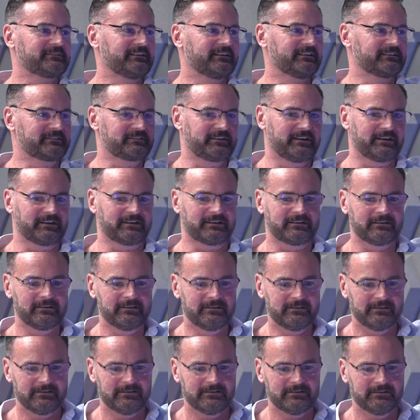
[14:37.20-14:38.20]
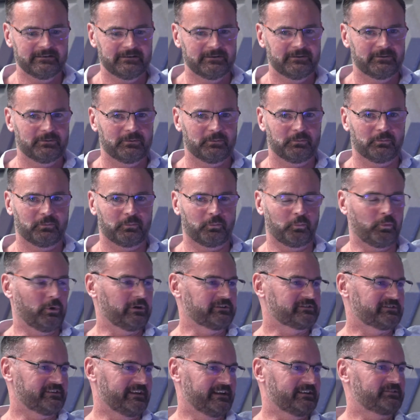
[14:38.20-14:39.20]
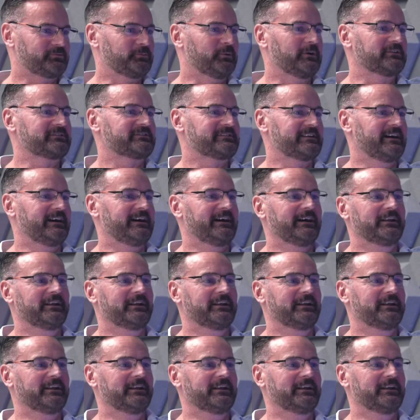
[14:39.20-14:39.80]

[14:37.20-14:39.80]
And it's like, what's this, what's that?